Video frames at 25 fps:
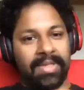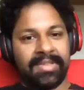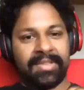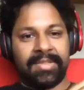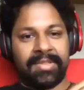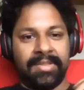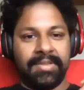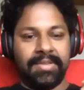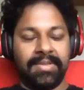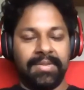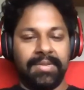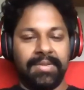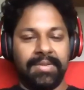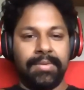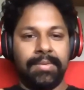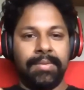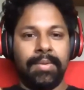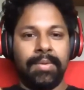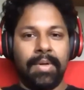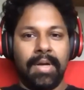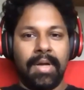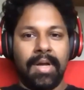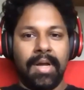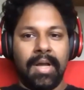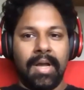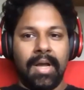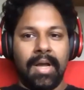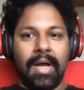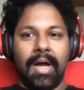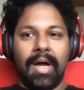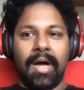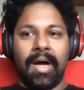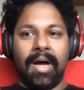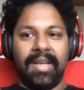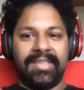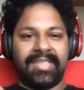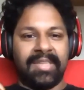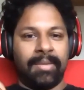want to,
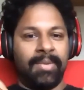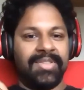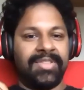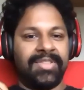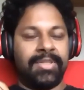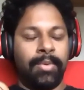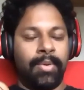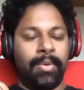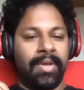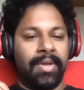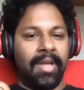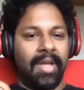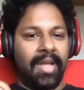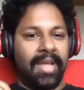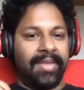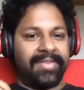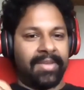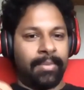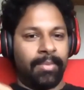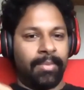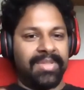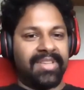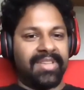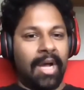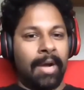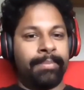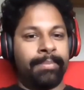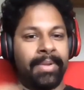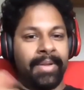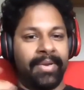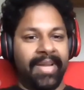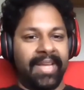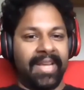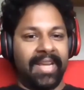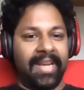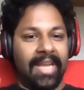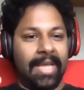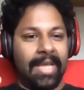if someone's
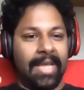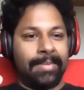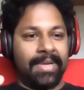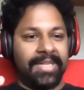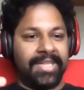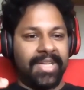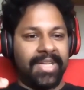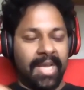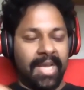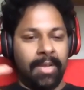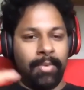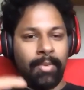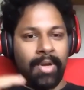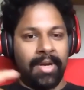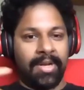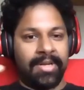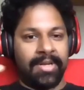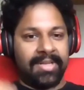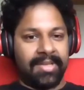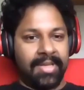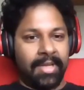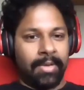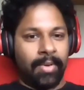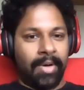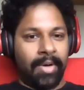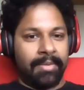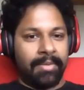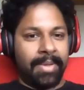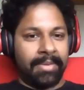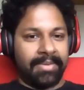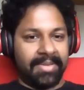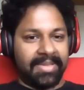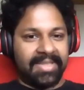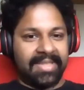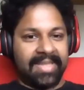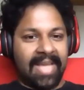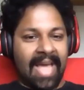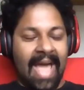uploading an image and you want to be
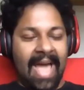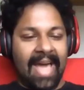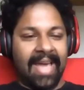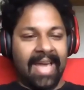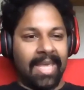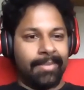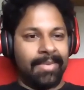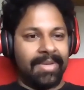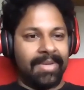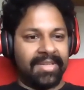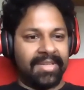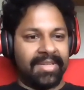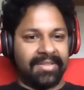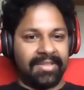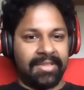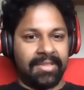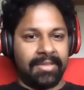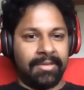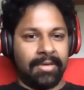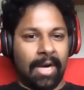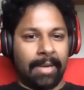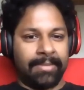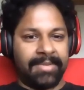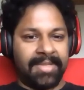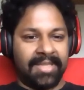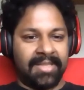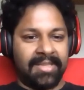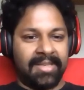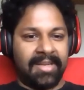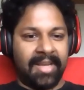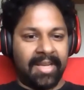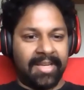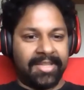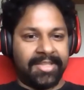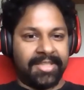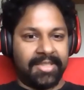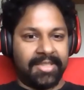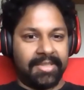able to tag images and do object
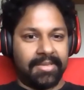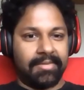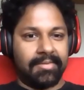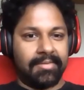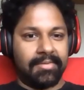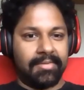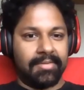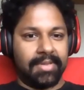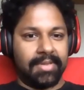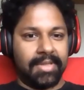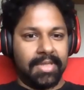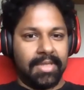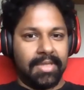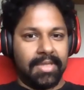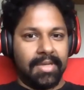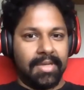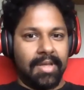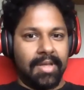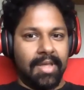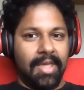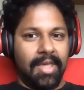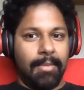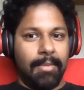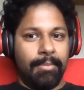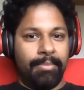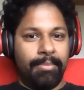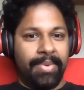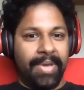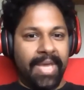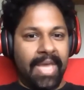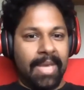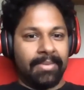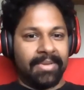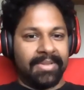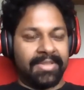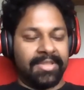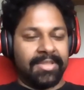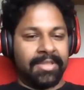detection,
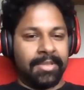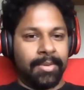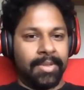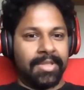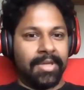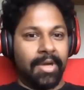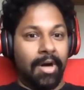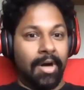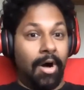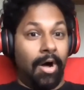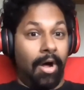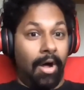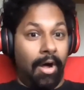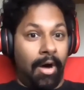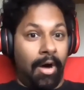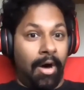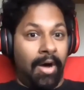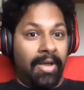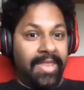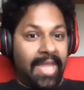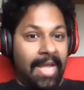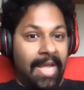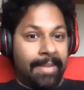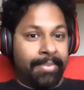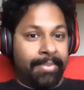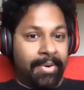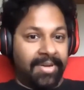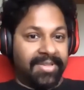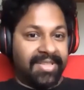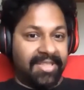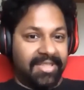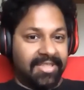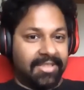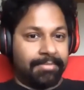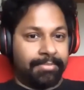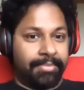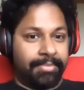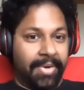being able to do it on that
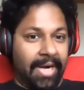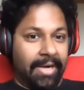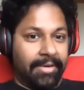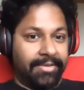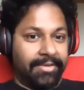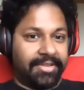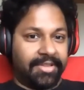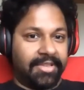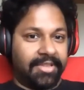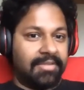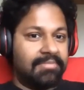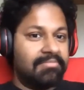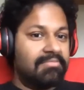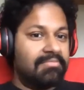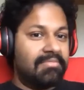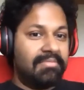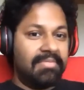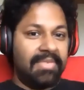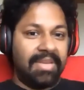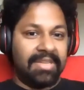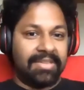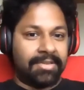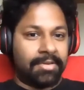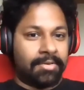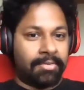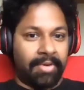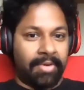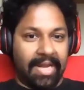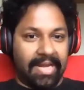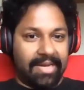person's browser is